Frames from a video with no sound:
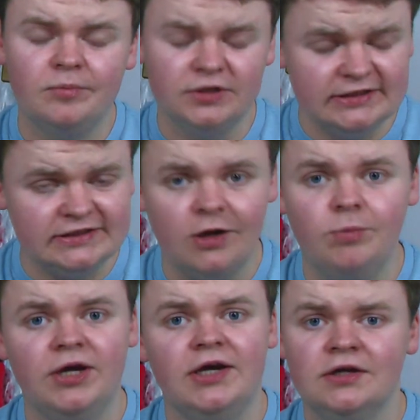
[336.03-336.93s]
Please tell
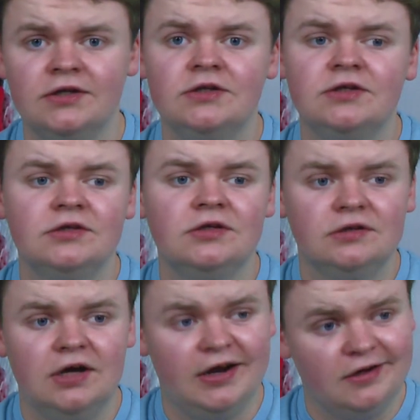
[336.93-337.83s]
me.
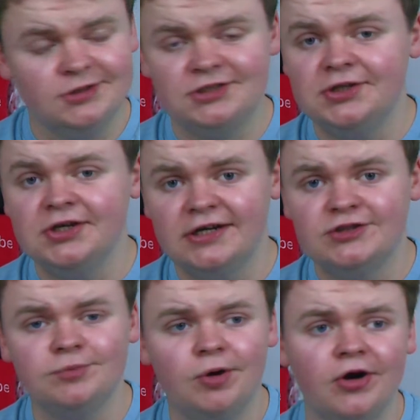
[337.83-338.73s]
And I'll see you guys
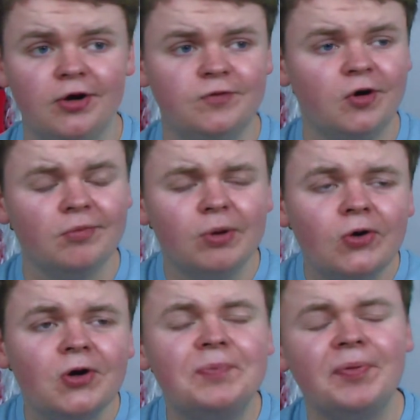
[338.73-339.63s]
tomorrow for a
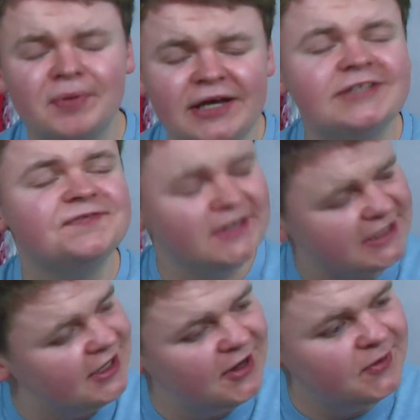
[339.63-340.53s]
more upbeat
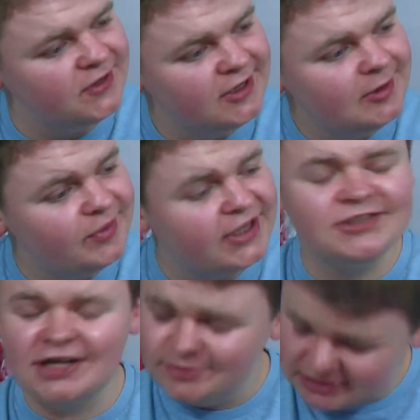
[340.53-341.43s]
video,
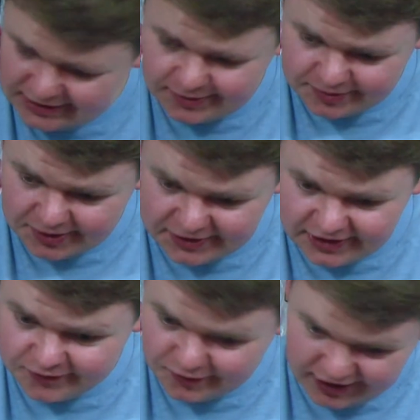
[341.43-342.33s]
because I'm still uploading
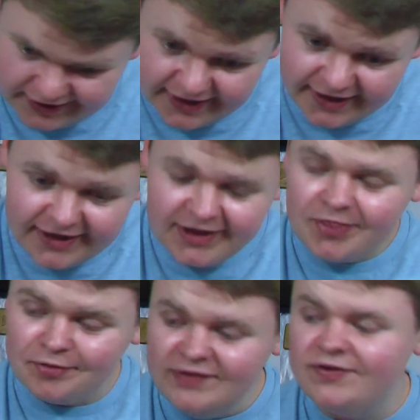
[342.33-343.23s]
on Friday.
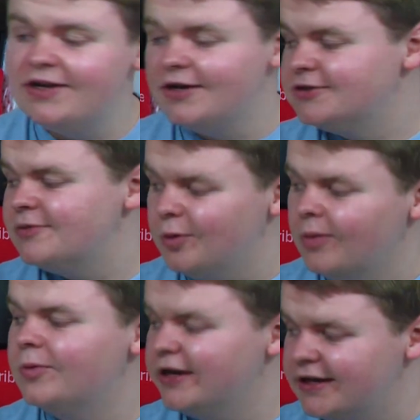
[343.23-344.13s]
3 videos in
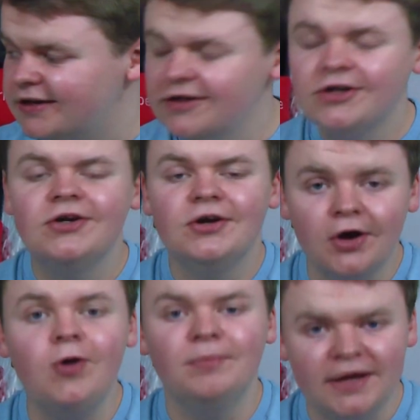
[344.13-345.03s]
1 week.
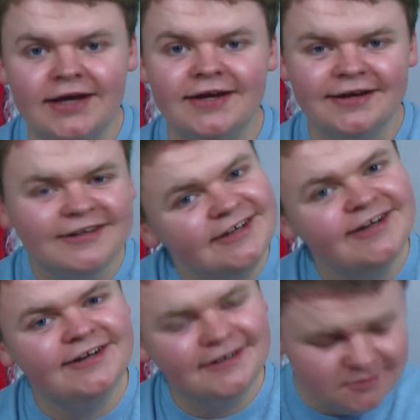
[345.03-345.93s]
Go me.